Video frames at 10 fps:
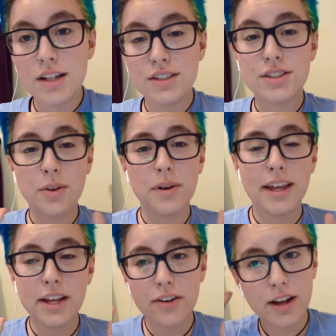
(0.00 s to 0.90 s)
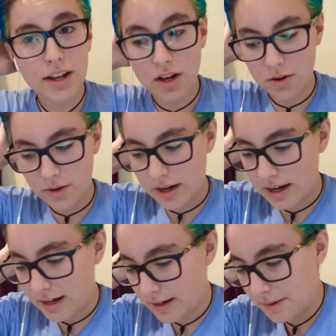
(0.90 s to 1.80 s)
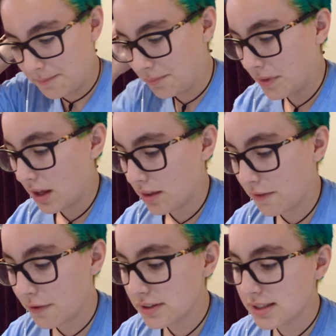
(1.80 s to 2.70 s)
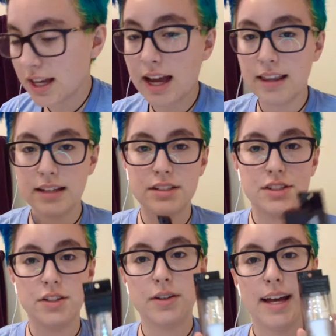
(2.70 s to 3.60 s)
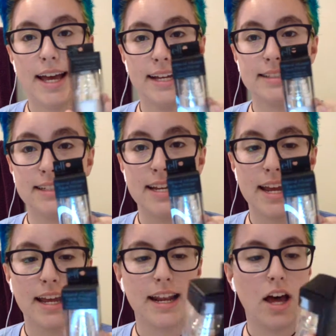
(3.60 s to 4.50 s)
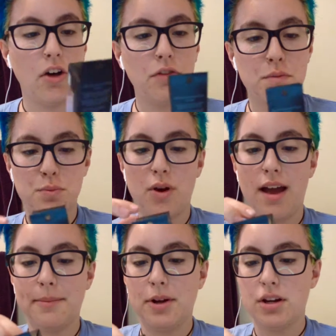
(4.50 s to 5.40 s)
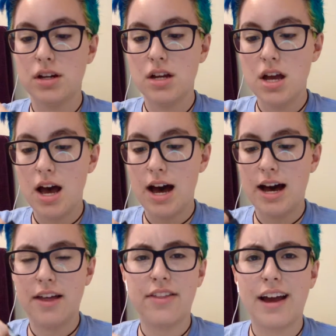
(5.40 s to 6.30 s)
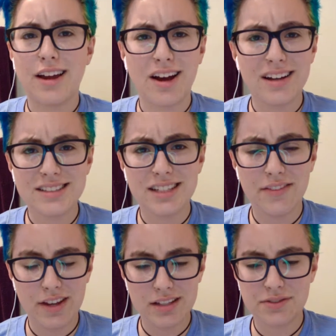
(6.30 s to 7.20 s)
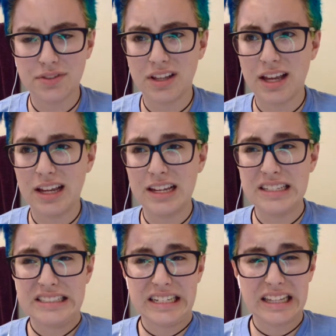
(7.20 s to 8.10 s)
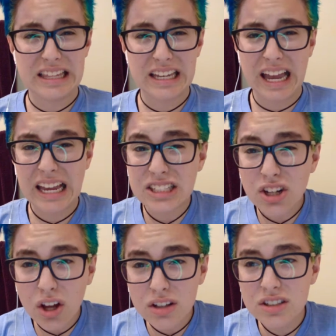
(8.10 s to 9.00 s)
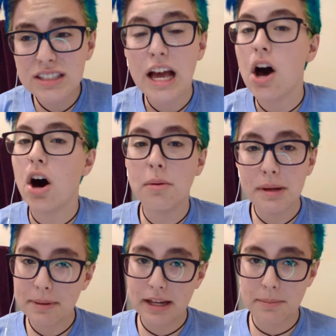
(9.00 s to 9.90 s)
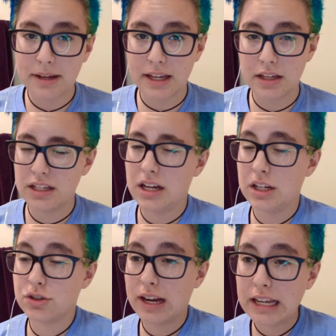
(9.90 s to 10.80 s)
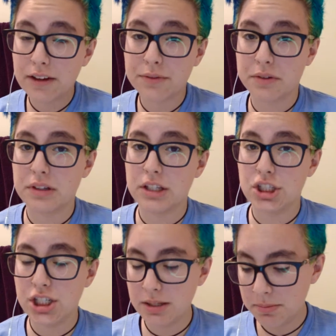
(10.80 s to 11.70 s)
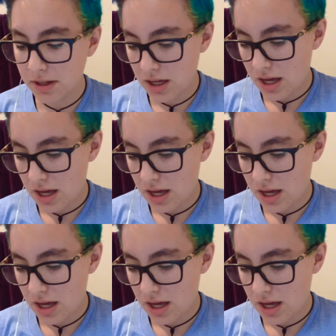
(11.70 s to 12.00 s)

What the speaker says: So here I go. The first thing I like to do is I take an e.l.f. primer that I got at CVS for like, I think $8. All my makeup I try and get for really cheap.